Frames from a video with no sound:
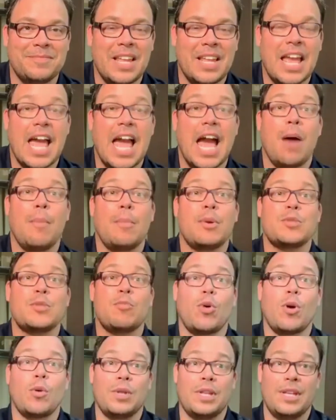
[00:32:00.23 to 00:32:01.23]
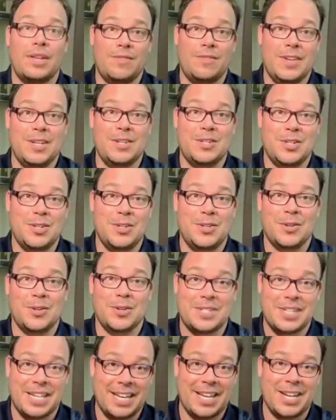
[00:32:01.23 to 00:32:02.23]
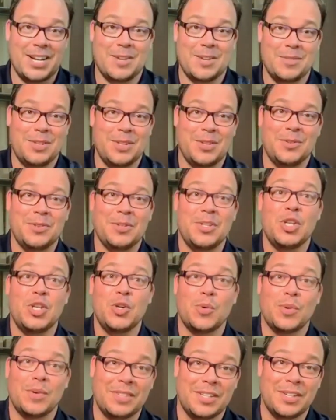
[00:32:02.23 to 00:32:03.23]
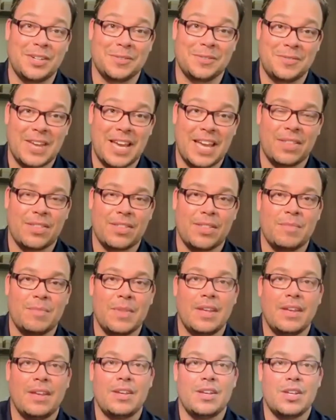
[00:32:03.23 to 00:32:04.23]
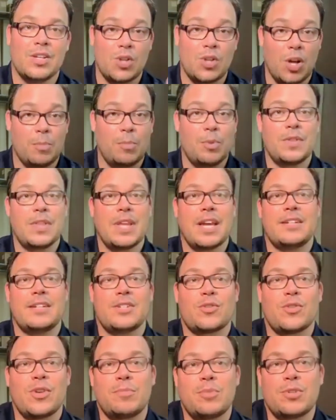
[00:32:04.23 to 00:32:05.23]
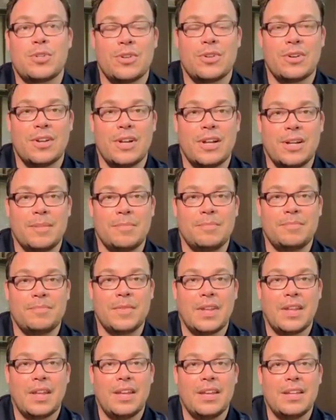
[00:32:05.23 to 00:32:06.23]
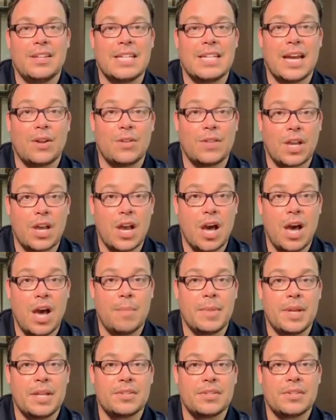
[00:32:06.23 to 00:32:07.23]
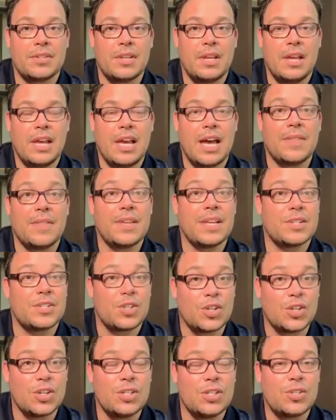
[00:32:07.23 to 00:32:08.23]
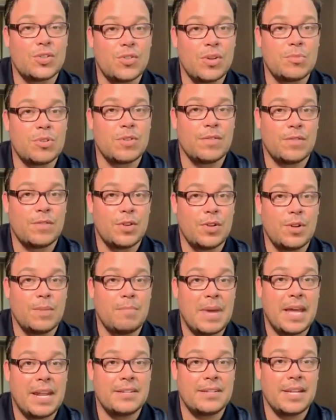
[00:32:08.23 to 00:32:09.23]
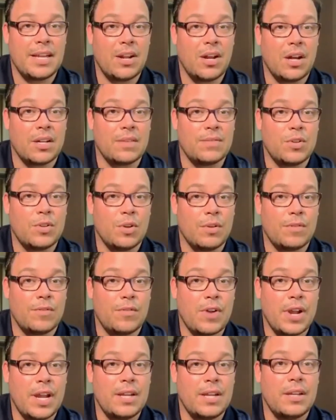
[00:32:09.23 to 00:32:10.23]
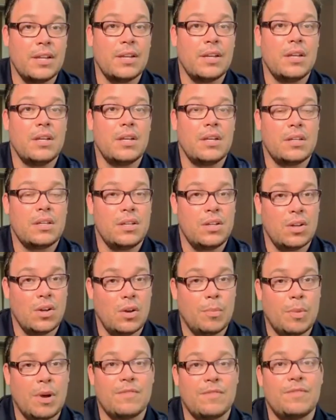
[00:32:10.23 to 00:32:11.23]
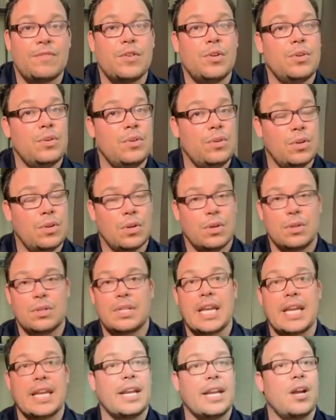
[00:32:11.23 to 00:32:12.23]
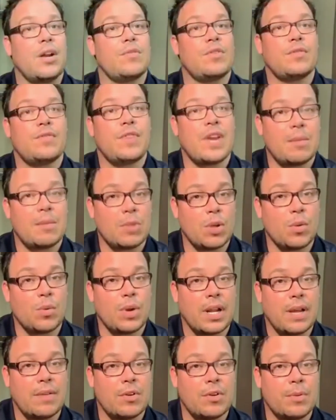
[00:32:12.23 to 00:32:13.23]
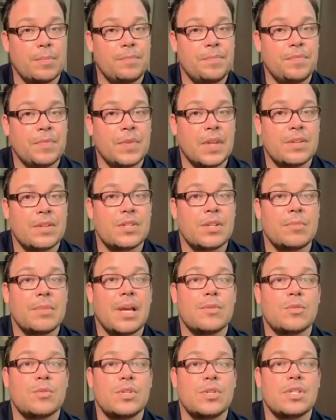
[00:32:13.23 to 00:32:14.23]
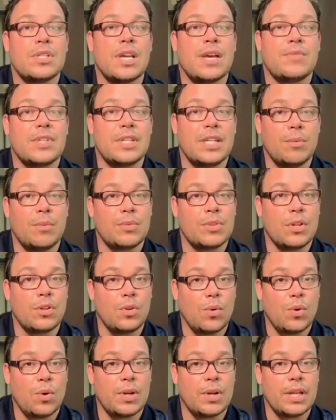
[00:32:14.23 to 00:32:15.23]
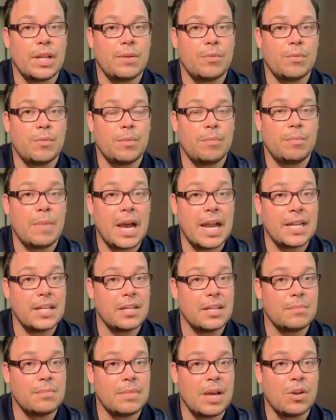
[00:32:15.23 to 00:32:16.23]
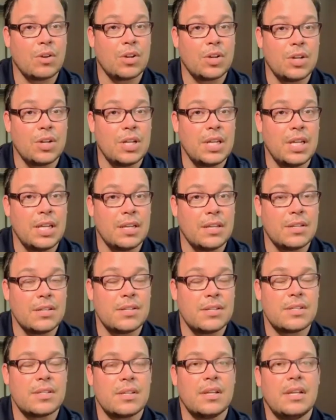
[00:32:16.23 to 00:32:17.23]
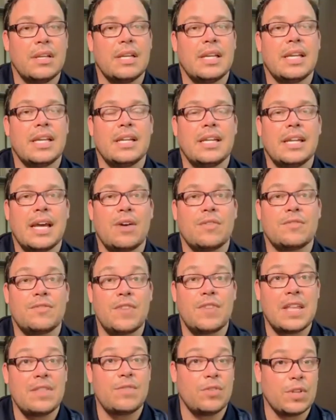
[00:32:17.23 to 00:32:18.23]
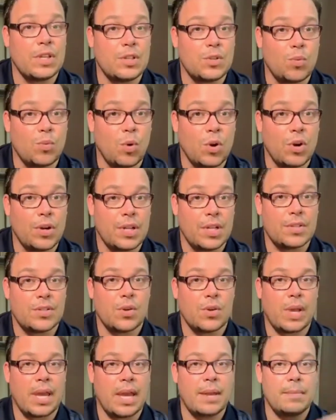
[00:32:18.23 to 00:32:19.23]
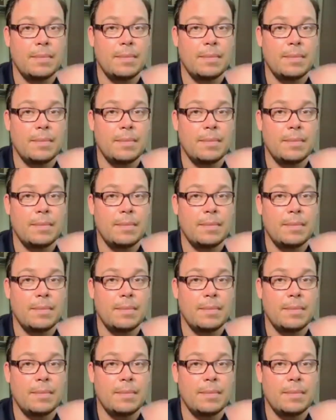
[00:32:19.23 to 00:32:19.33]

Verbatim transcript: How much more will He feed you or take care of you, you of little faith? So I'll put that scripture um, down in the comments. I think that's a good scripture for you to meditate on if you're afraid, you know, about food or taking care of your family or whatever. Sometimes we just have to get with the Lord and remind Him how good He is and how faithful His word is, okay?